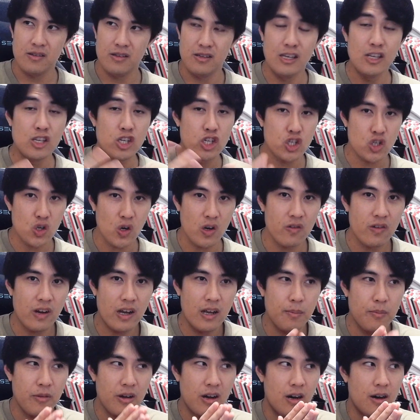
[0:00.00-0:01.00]
In short,
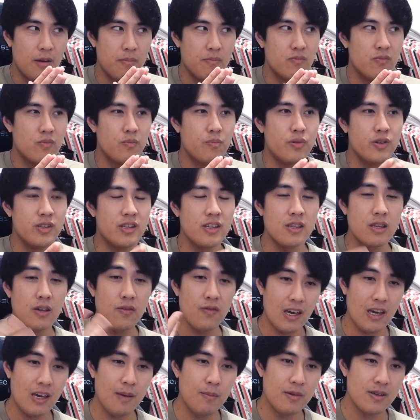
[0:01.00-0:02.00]
right,
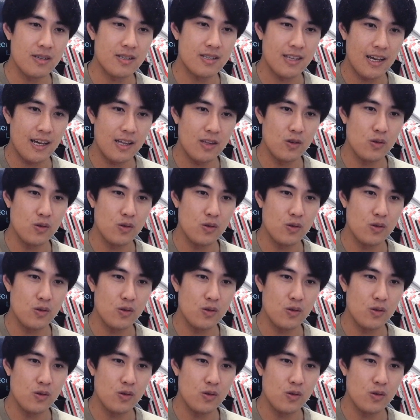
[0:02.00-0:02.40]
predictive aim is that